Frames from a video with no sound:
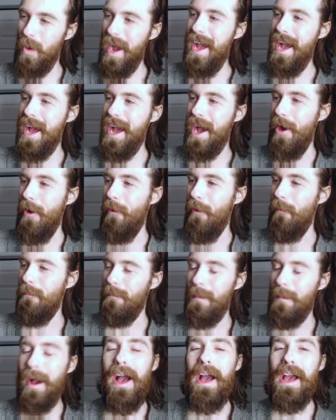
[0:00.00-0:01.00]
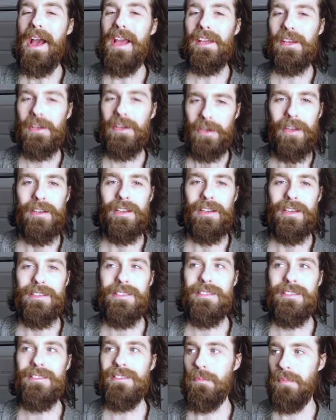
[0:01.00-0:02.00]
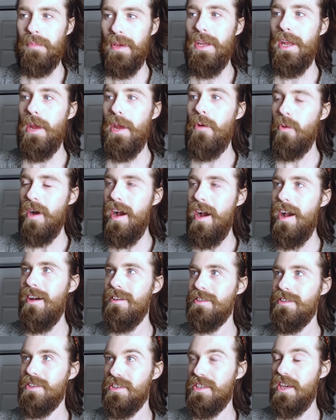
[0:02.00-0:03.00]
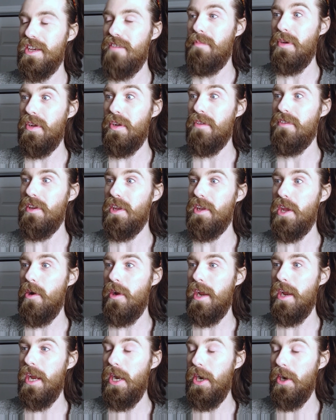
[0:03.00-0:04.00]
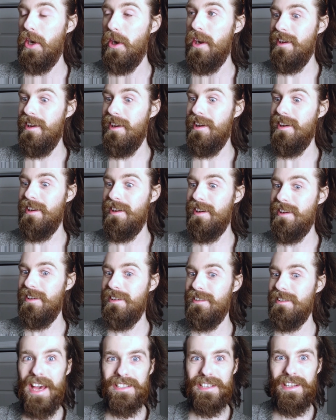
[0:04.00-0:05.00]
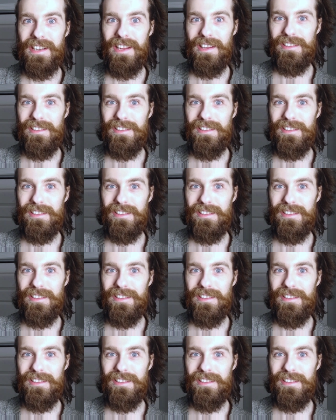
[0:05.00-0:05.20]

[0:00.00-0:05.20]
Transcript: Wow! My goodness. It's been a while since I've put a video here. Uh, hasn't